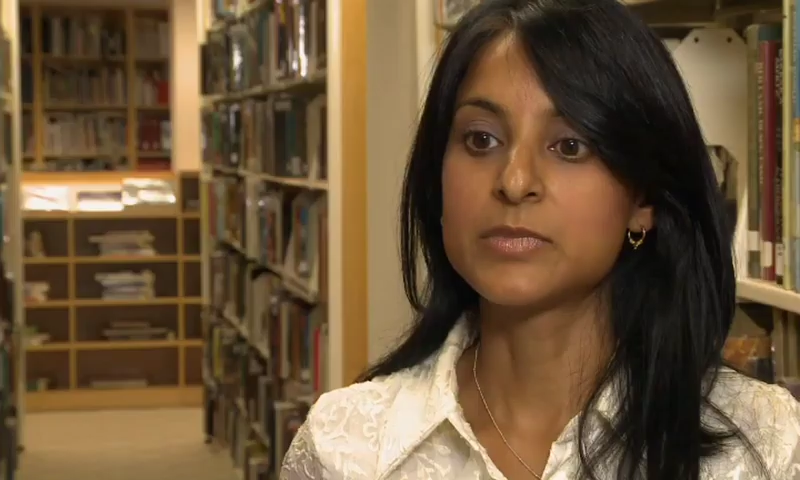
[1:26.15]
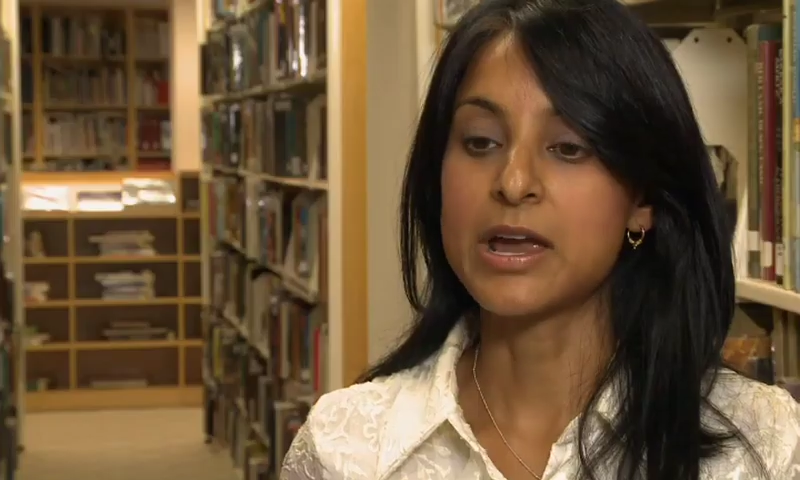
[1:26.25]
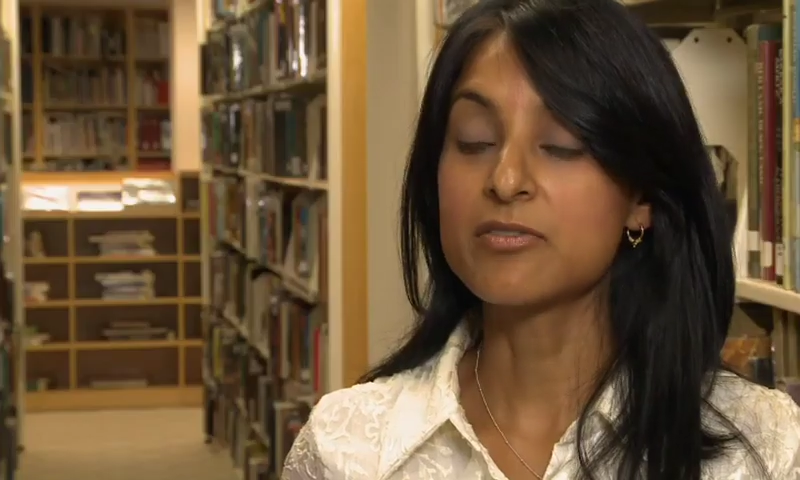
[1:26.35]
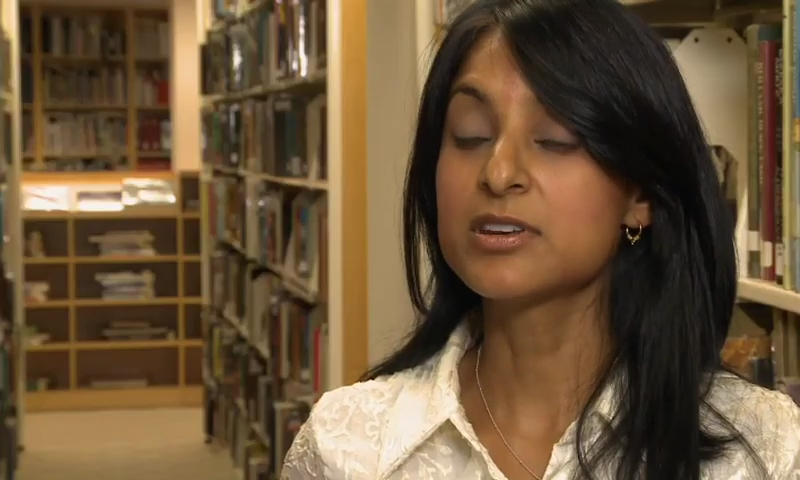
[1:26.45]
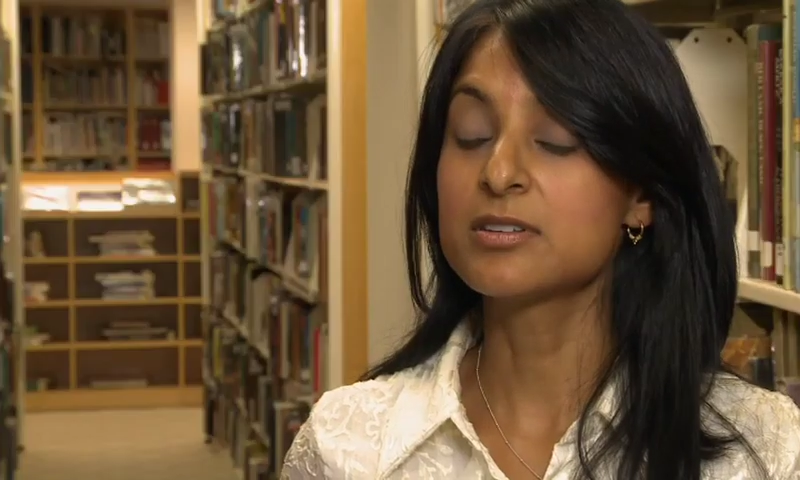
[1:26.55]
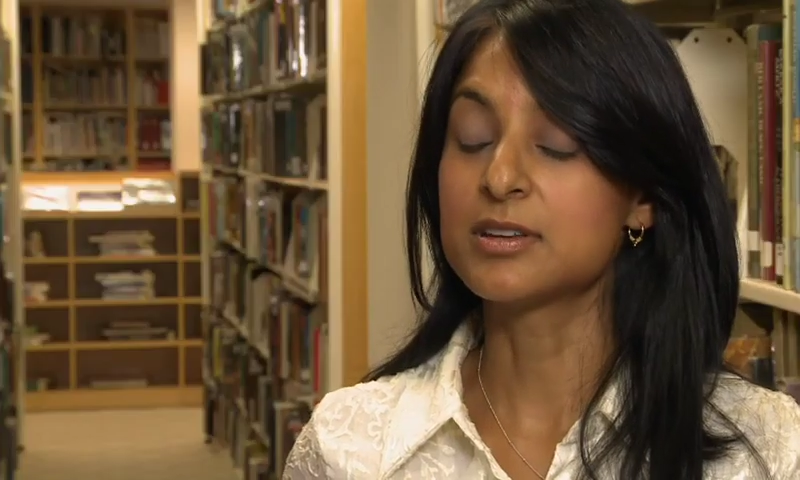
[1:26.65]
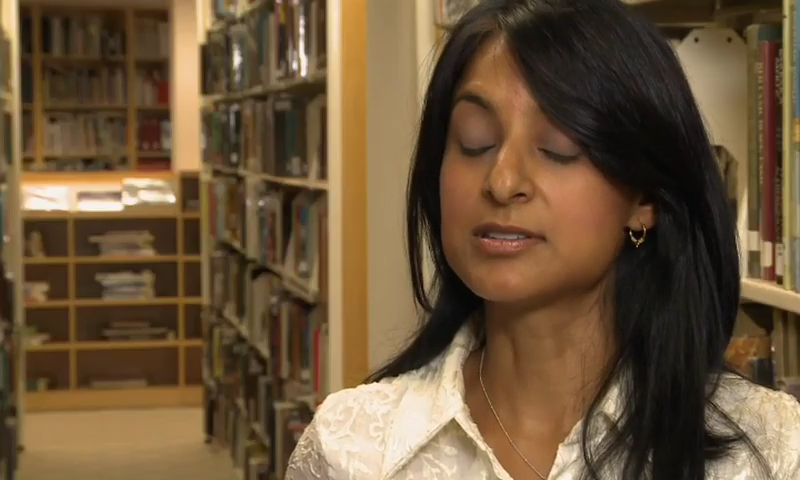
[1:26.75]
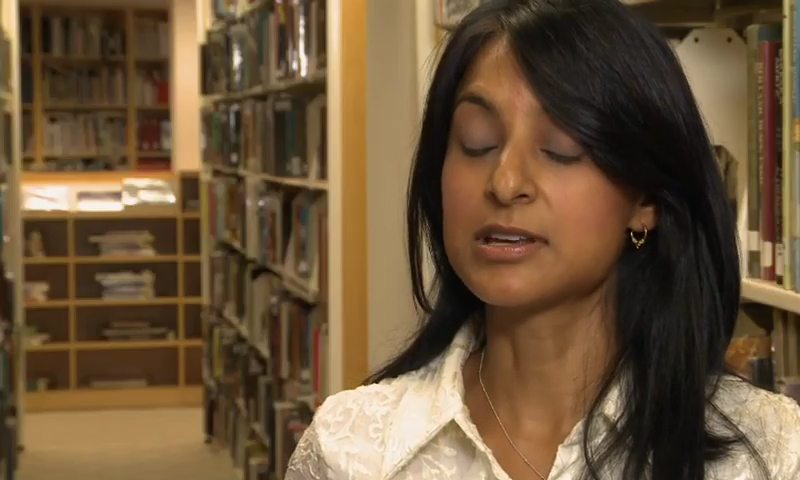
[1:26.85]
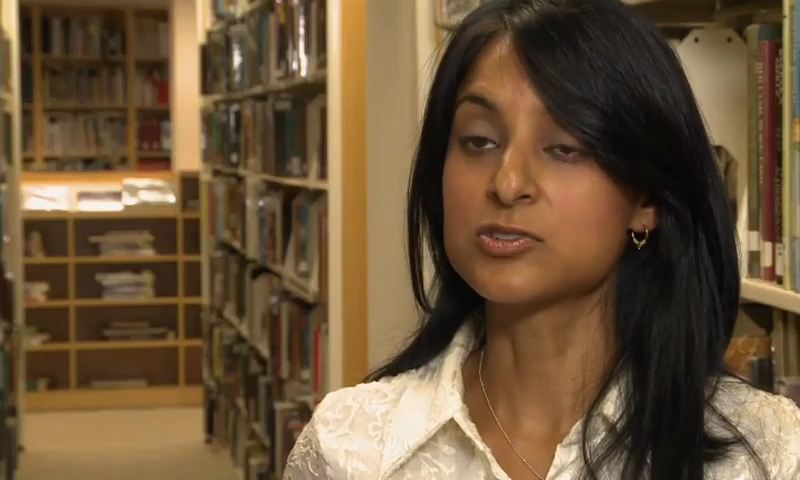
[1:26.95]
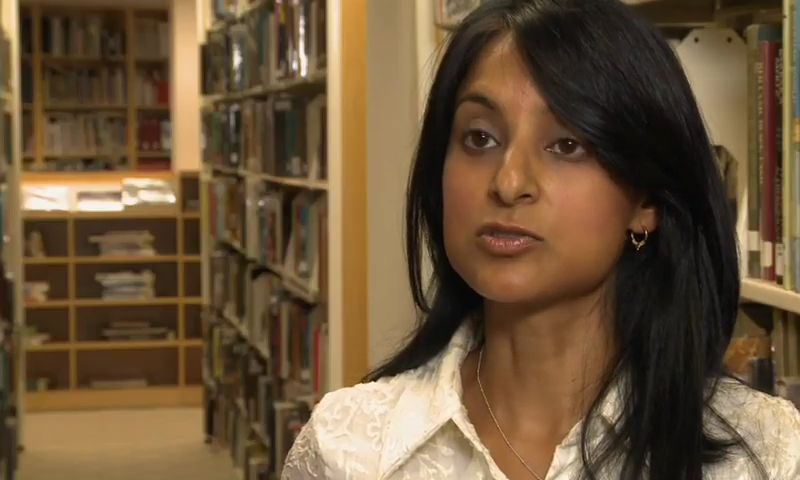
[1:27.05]
Having
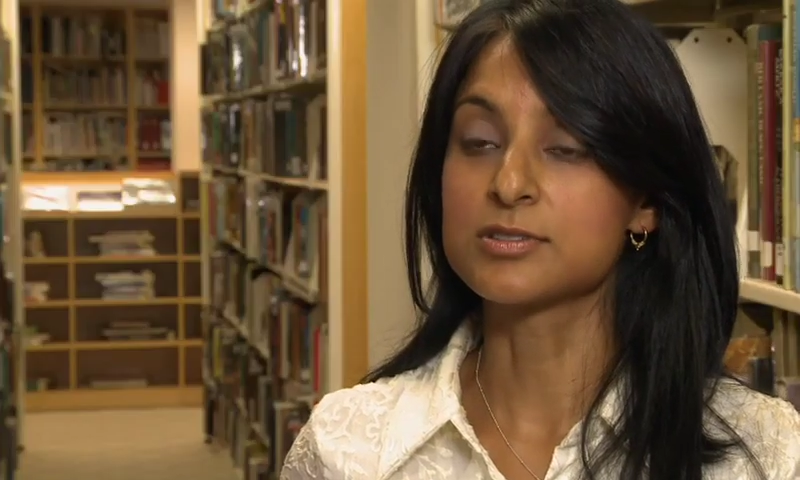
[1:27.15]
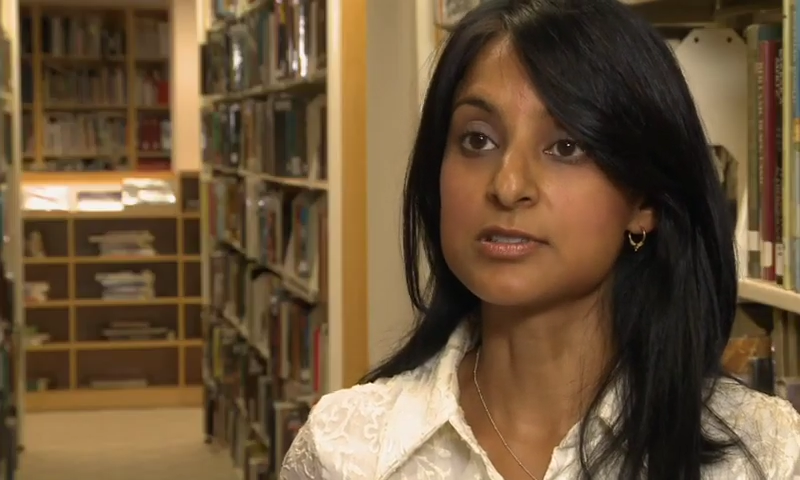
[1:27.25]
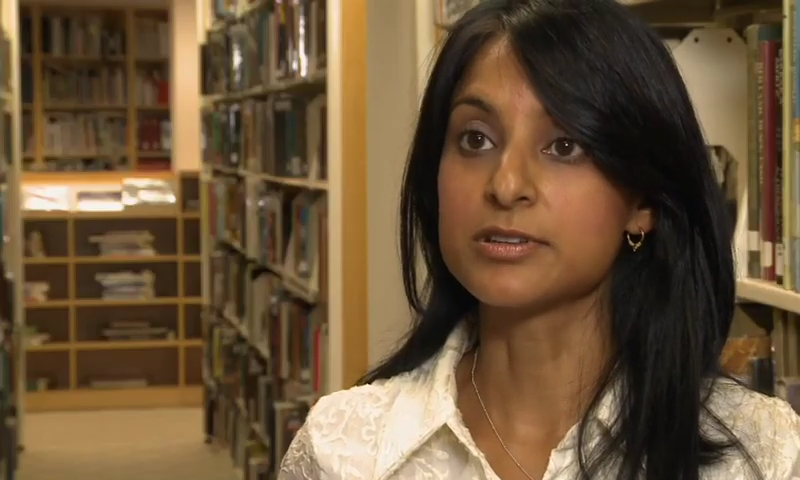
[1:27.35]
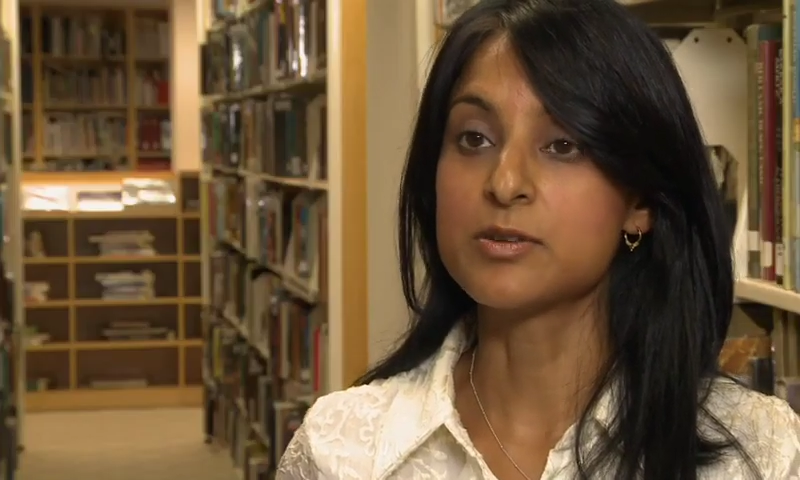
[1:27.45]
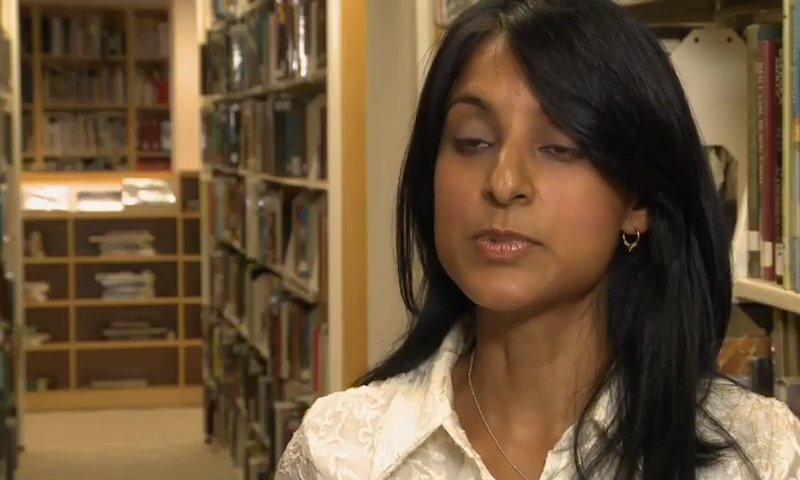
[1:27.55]
essential sleep